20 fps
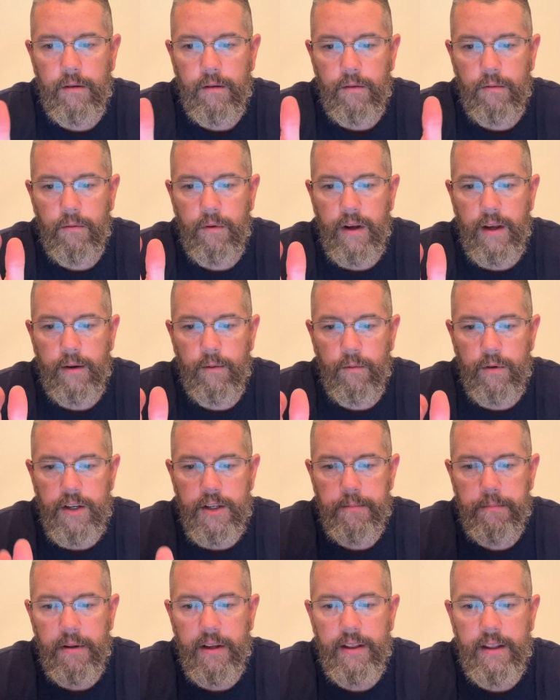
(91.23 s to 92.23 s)
When we
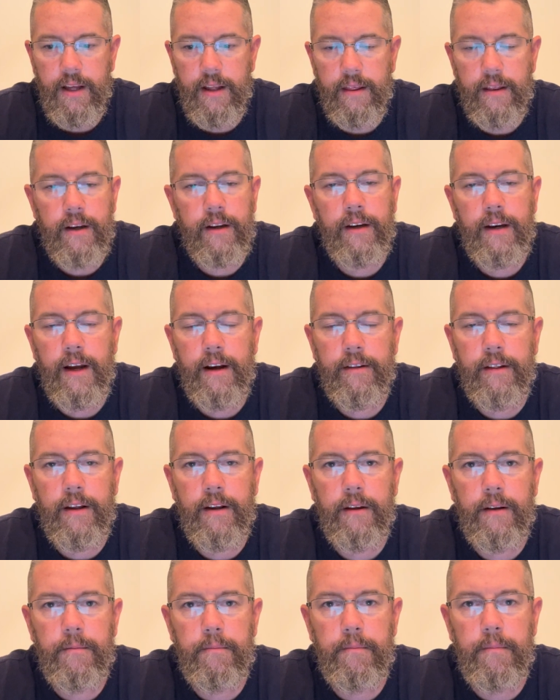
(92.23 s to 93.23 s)
split that thing down
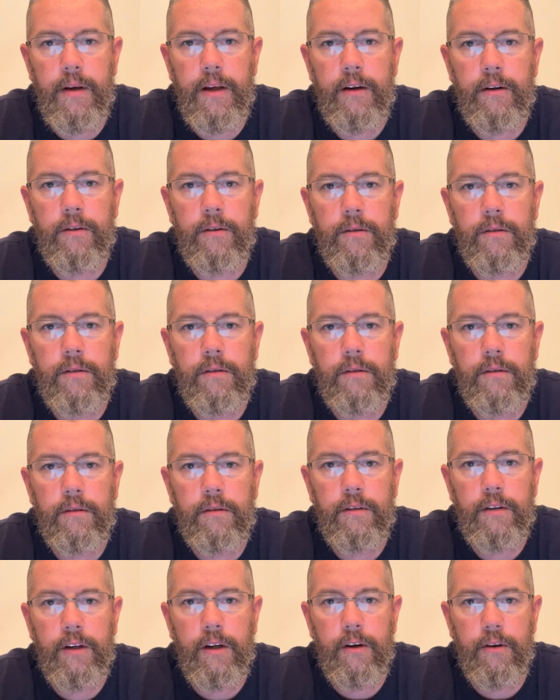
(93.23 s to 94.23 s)
the middle,
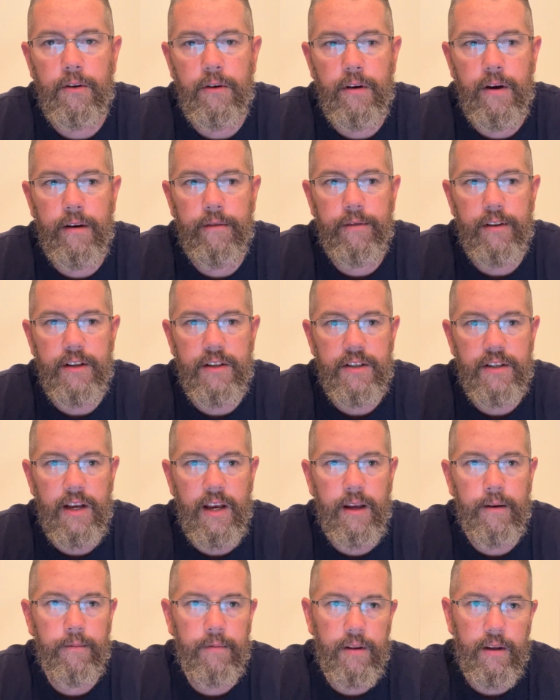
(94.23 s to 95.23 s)
you know, you have the
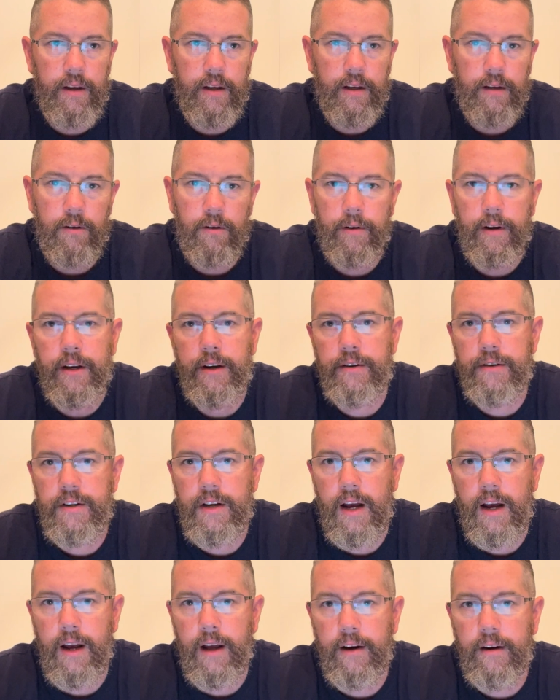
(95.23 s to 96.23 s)
same thing on each
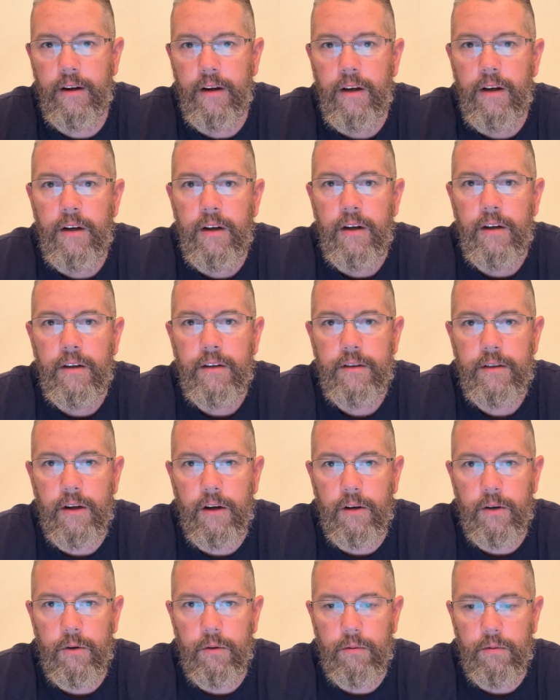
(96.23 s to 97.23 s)
side.
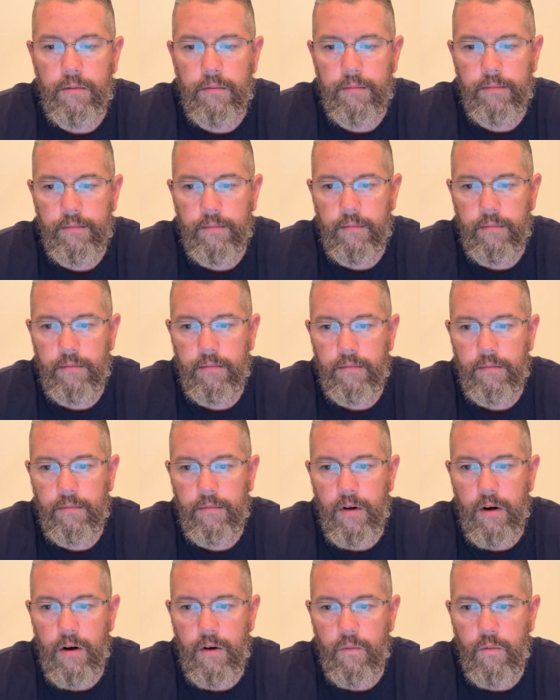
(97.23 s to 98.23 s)
So
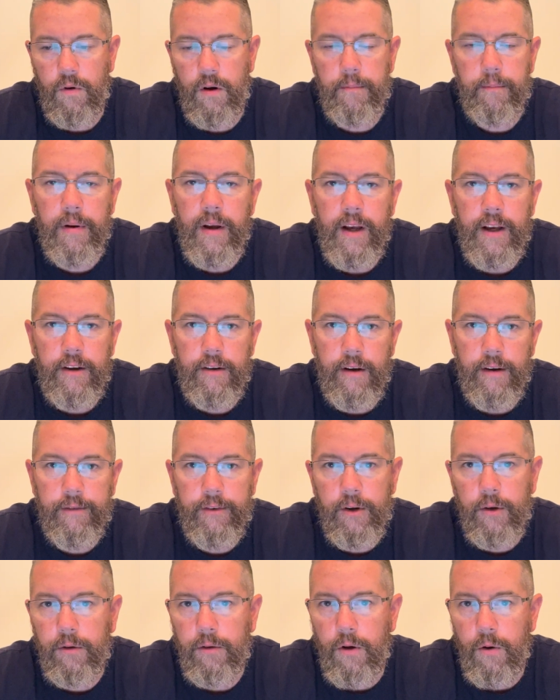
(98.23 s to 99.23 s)
on one pig, you have
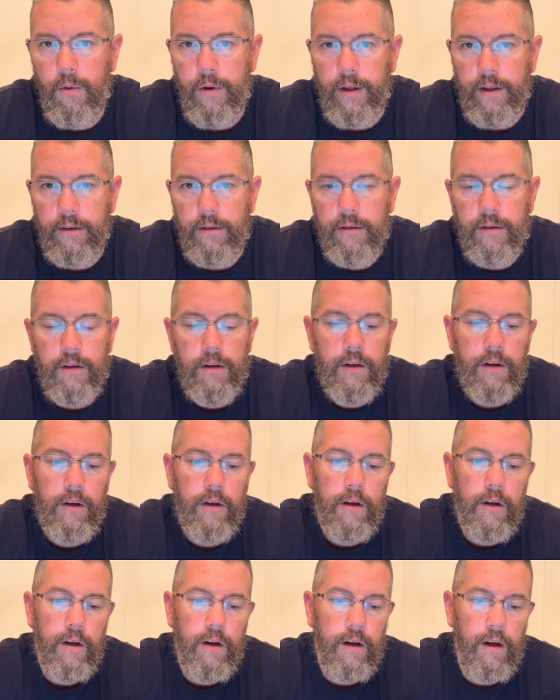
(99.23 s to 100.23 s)
two loins.
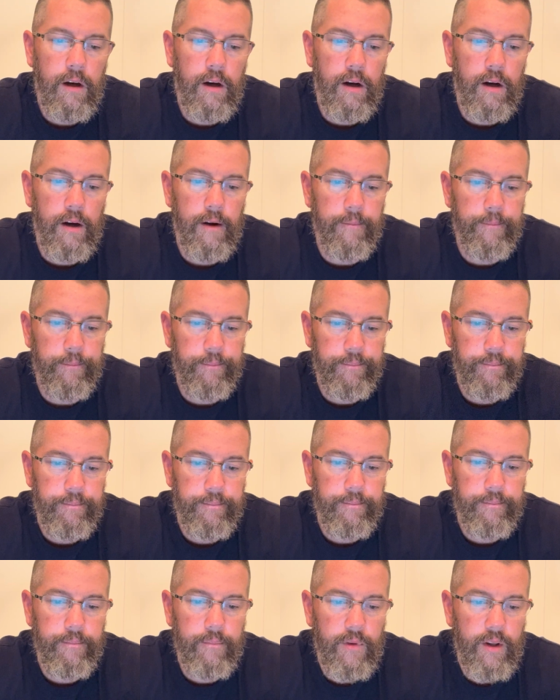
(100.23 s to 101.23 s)
But
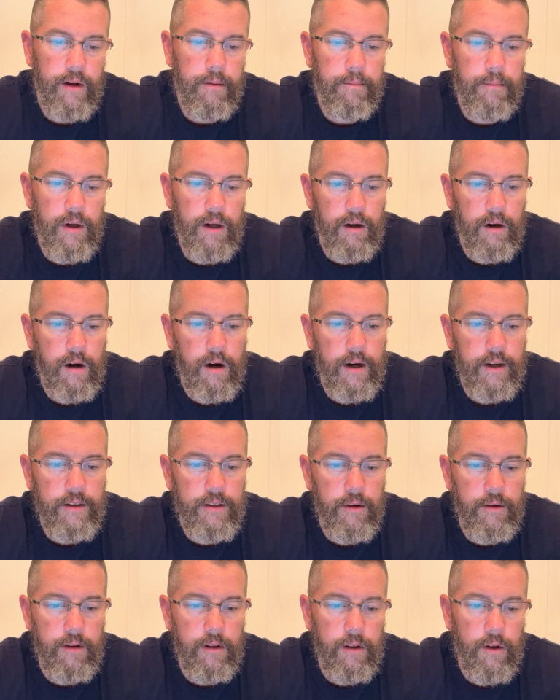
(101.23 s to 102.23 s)
all right,
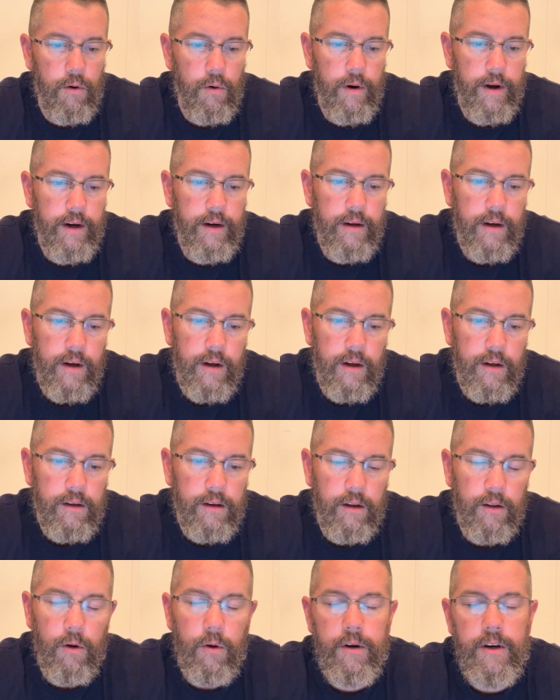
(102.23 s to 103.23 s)
so the loin
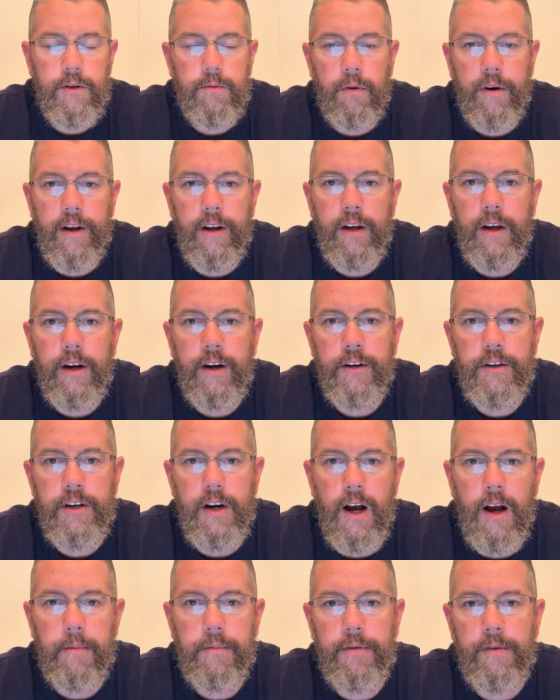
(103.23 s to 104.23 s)
is where you get your
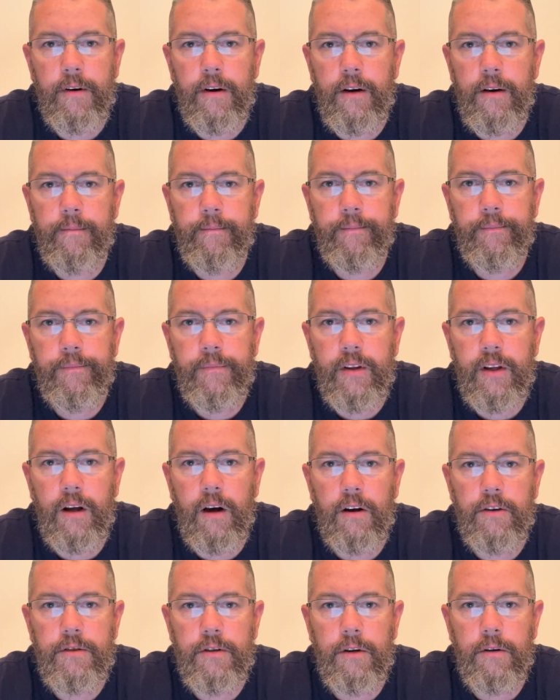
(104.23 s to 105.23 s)
chops from,
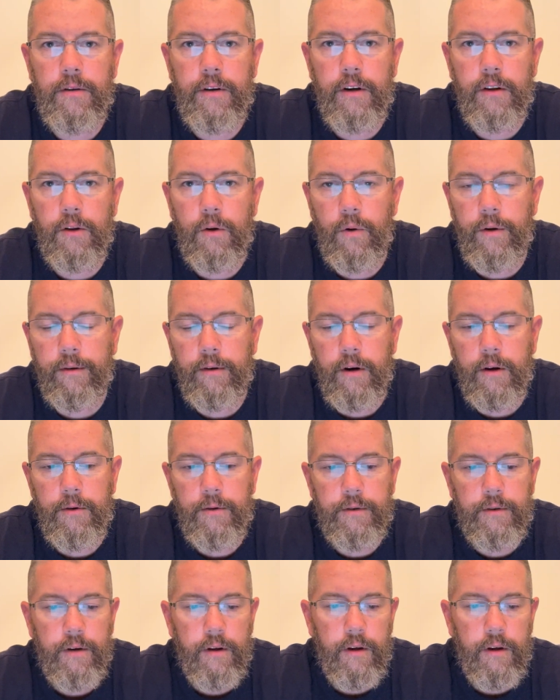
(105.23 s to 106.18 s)
also your loin roast.